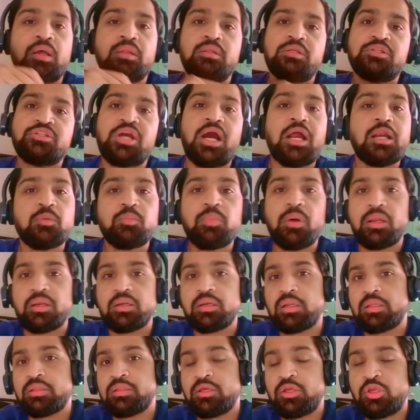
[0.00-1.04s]
the chat panel
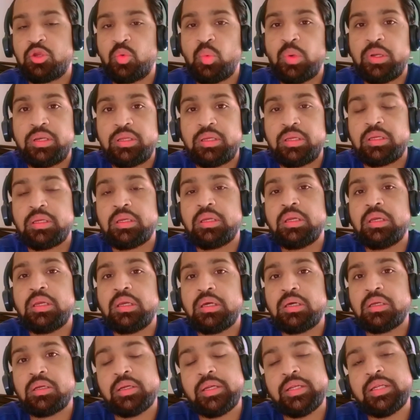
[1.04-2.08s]
and the Q&A,
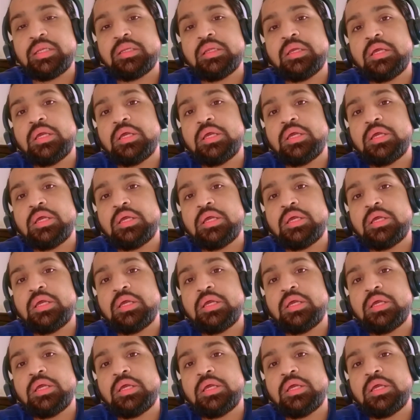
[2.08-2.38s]
right?